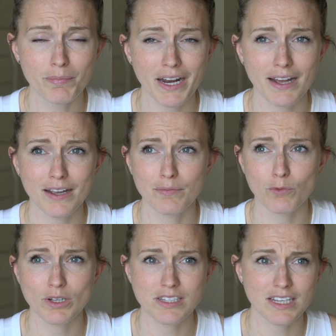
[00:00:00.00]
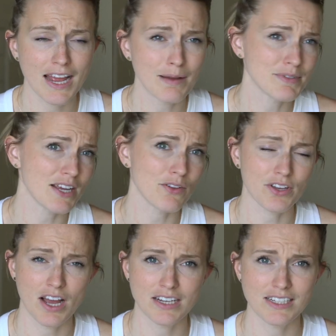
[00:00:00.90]
but I wasn't gonna empty out the
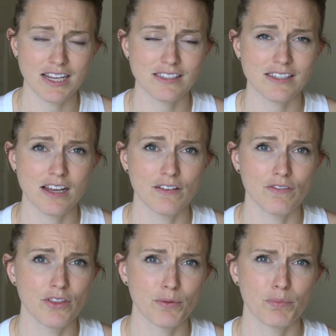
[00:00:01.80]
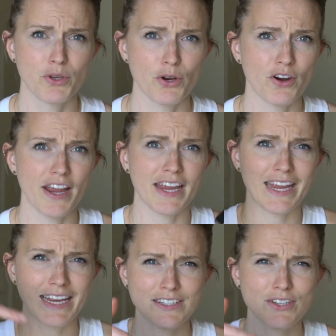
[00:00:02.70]
contents of the puree
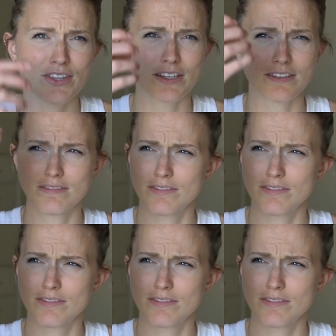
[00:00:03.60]
into the